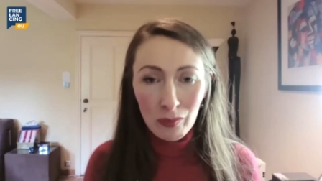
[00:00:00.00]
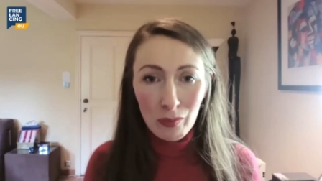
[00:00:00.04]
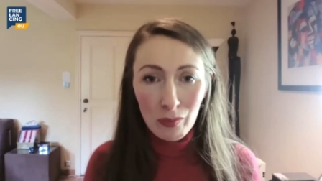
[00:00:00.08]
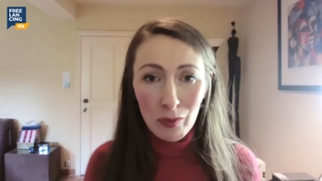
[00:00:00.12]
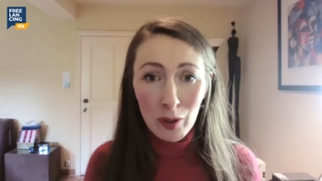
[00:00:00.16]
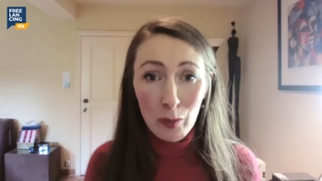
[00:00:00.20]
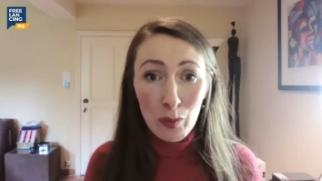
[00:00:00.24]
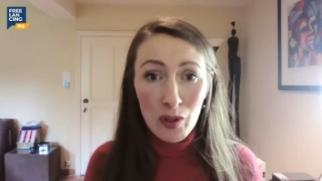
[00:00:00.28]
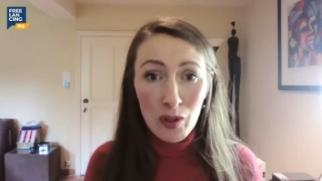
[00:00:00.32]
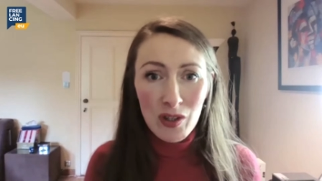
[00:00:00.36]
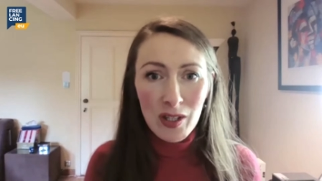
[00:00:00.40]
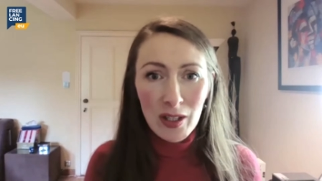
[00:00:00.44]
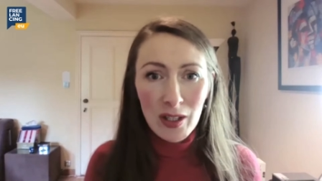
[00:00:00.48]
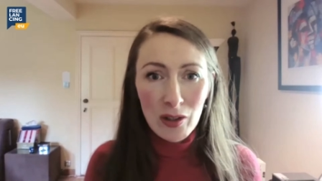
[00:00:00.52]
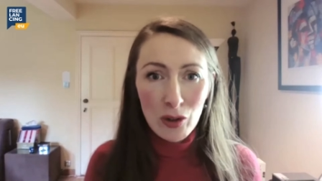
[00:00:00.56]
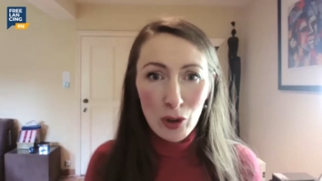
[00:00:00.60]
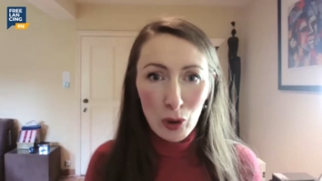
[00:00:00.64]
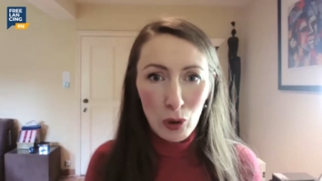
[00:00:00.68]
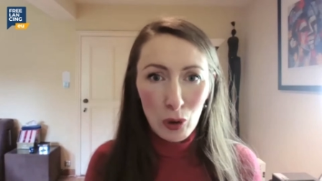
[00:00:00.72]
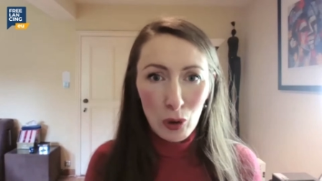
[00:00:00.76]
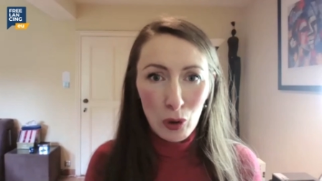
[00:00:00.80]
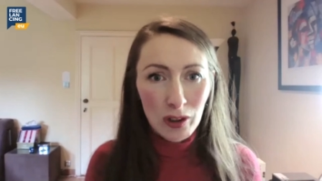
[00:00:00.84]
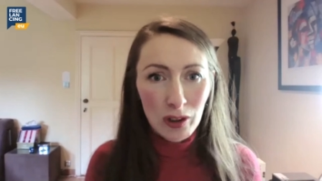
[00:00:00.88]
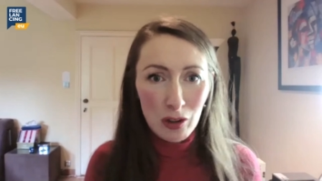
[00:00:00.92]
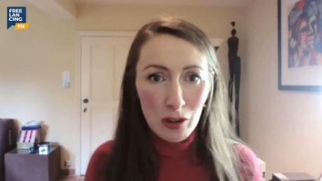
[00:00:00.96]
represent
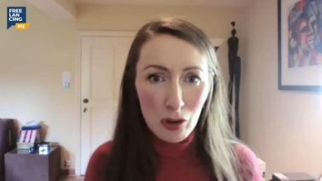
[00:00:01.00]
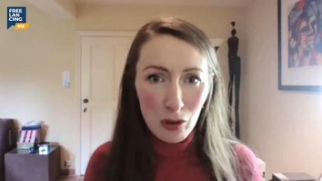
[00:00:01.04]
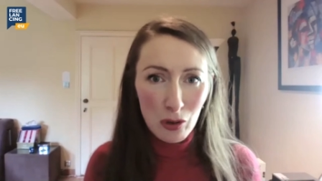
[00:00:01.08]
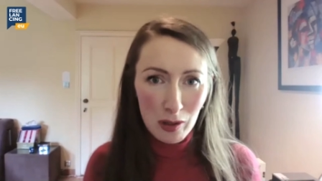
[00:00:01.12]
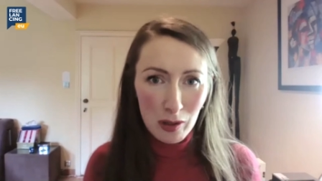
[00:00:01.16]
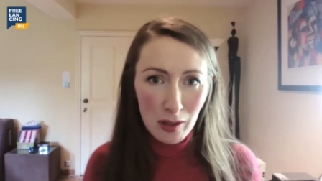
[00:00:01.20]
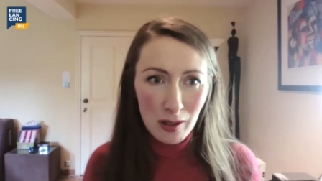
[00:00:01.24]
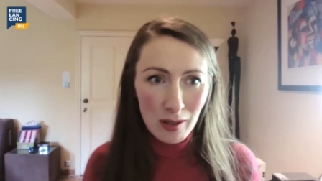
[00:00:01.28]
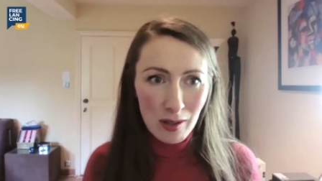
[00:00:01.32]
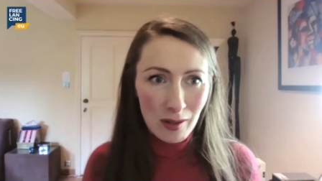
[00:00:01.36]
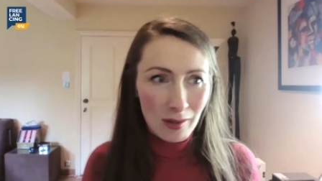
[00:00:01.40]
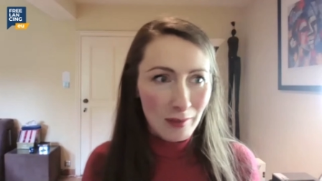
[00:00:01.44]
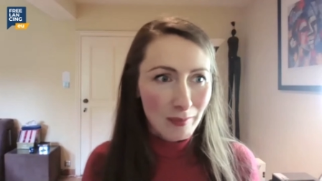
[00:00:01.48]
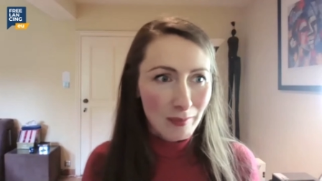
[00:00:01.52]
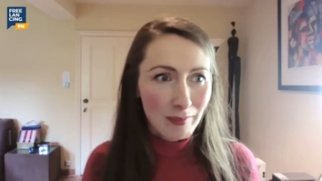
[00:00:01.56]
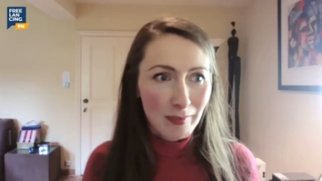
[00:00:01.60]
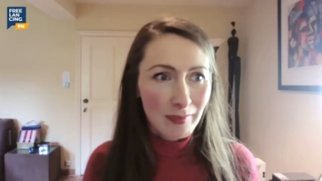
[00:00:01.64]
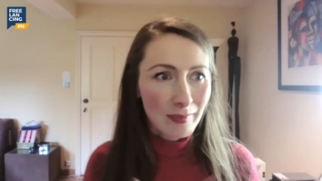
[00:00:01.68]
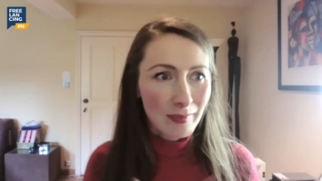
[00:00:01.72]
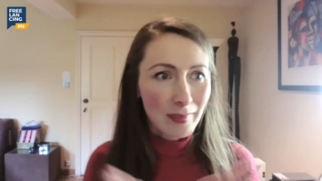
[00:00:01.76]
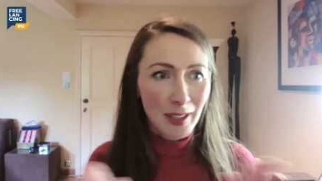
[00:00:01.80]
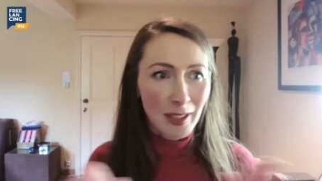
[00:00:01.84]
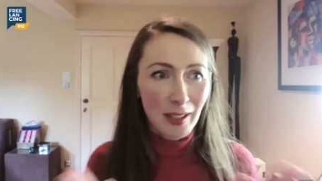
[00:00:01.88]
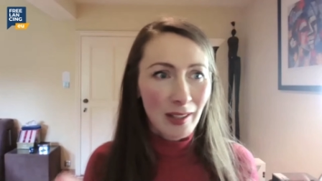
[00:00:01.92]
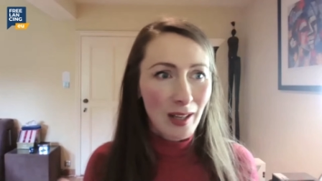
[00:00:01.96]
your own interest.
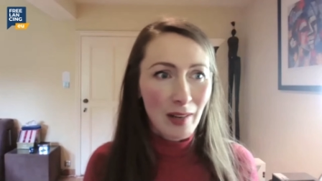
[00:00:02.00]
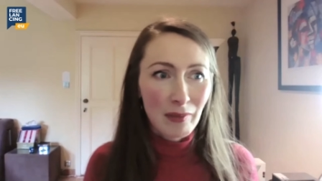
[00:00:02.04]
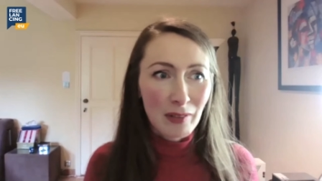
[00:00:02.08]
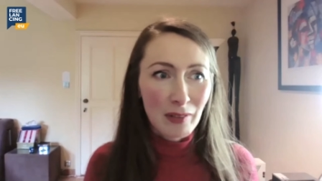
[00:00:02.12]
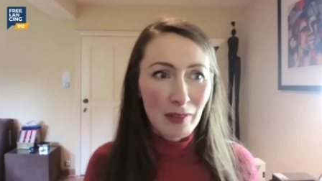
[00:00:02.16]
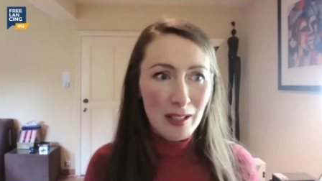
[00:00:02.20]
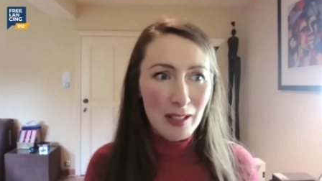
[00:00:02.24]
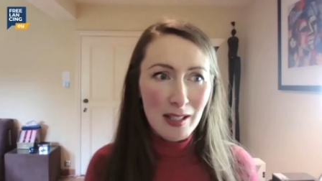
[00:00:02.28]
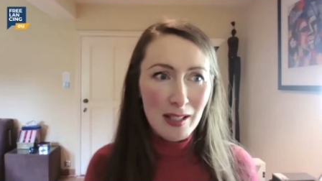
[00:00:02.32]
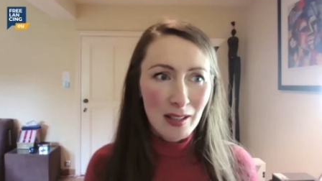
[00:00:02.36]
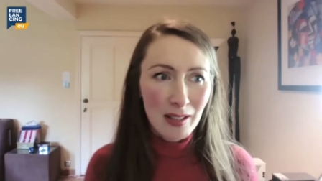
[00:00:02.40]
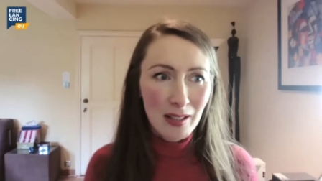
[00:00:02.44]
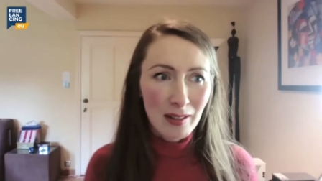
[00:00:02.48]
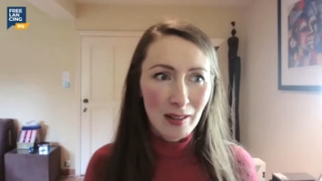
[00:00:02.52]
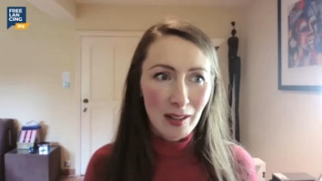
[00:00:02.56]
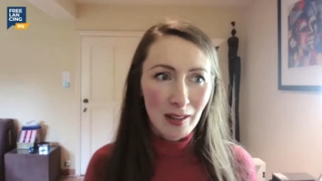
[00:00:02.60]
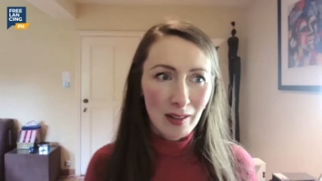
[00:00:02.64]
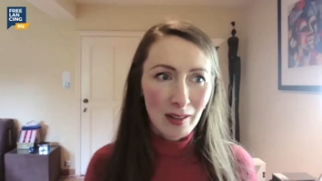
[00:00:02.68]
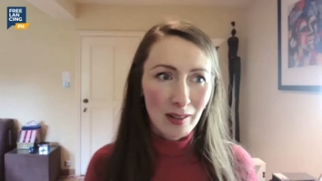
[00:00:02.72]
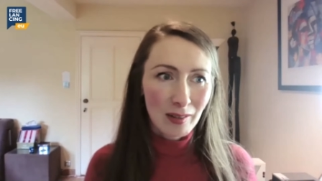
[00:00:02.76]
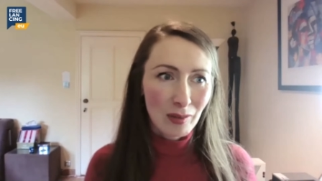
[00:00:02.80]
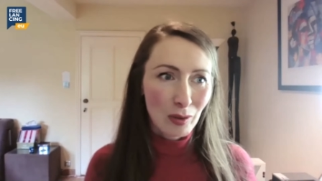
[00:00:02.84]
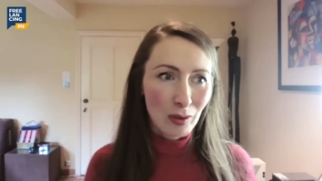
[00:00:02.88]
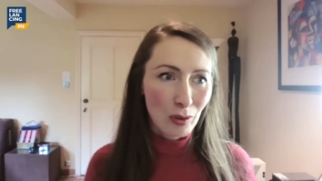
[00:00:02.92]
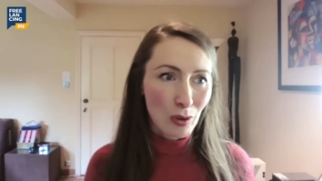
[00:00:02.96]
I haven't seen
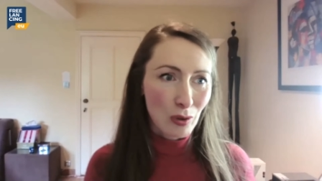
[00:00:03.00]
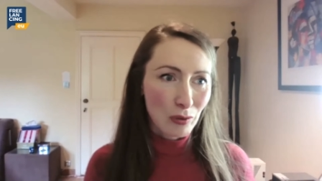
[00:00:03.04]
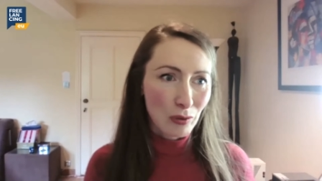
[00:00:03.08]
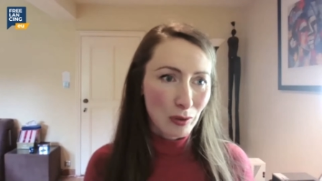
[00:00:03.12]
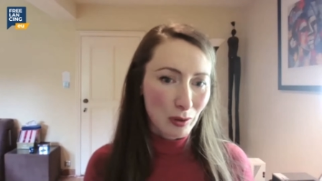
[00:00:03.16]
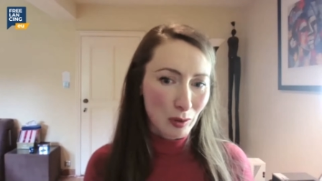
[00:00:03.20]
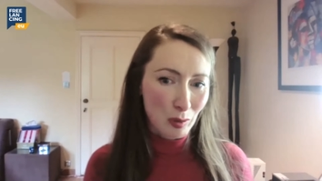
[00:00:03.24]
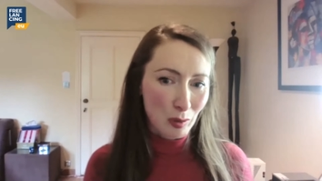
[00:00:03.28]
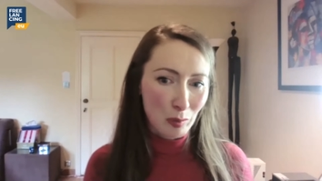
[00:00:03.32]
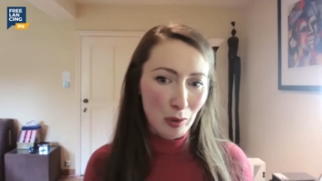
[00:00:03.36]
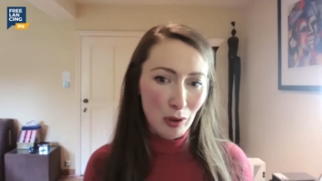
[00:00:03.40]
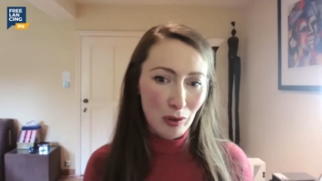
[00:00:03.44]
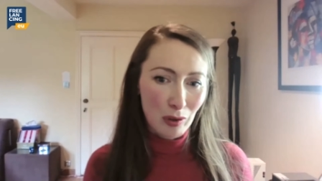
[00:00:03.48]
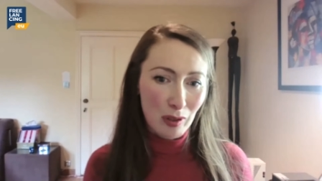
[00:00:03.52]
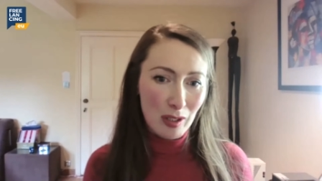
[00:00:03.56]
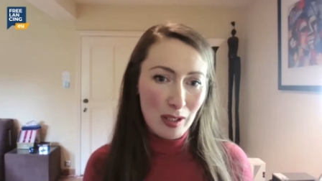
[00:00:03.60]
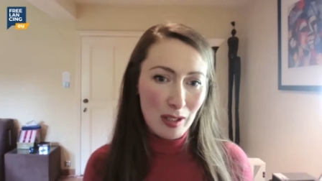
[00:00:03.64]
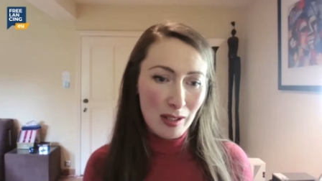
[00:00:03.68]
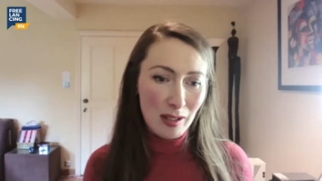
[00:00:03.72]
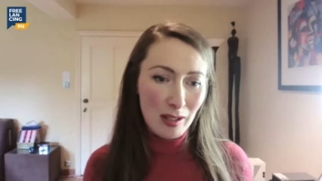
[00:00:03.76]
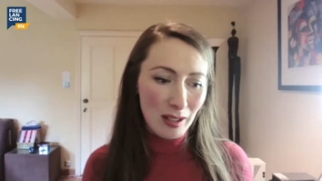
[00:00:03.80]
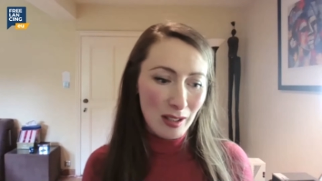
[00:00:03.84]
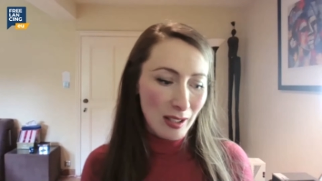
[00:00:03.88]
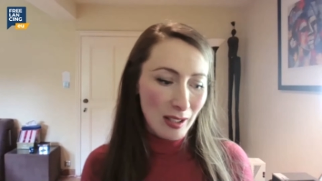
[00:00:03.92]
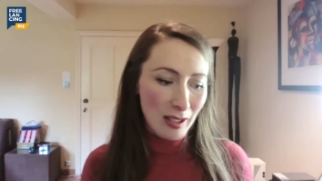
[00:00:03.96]
that too often, to be
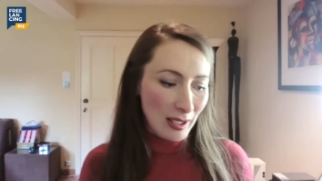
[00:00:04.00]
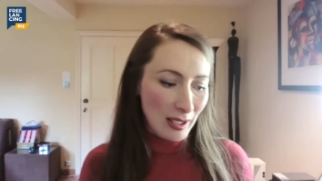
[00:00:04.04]
honest.